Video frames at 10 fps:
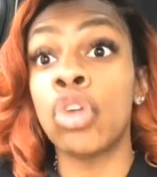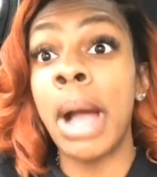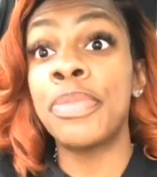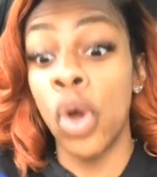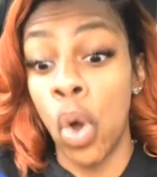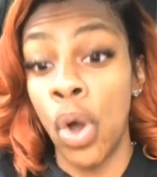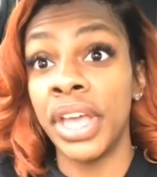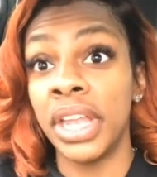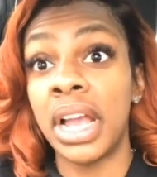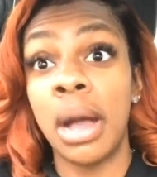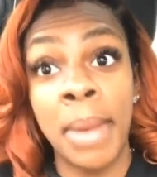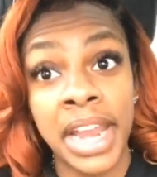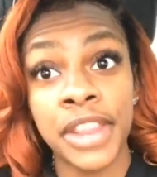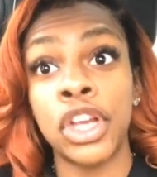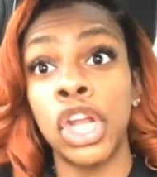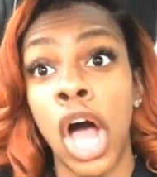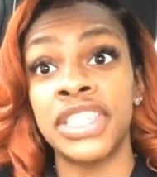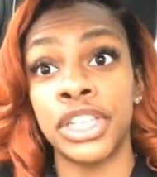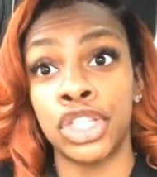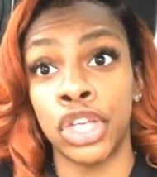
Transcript: Drop the oil and come out of the closet,